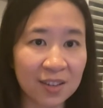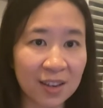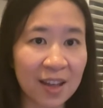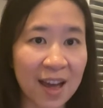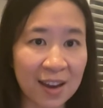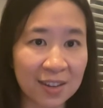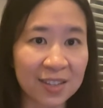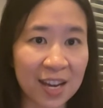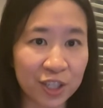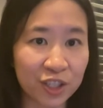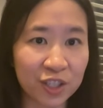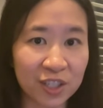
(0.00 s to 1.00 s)
data analyst
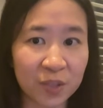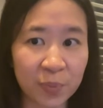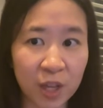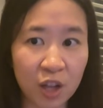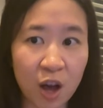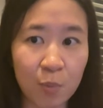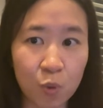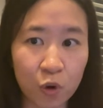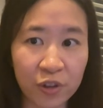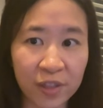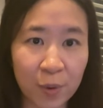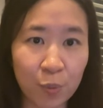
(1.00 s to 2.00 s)
actually does make a lot
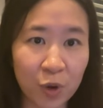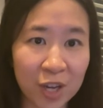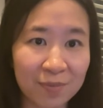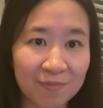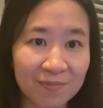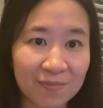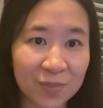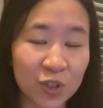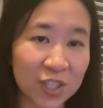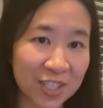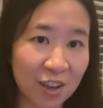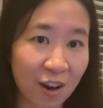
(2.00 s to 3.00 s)
more than what you
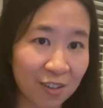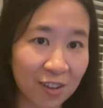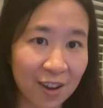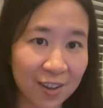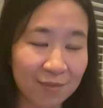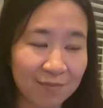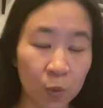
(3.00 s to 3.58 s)
see online.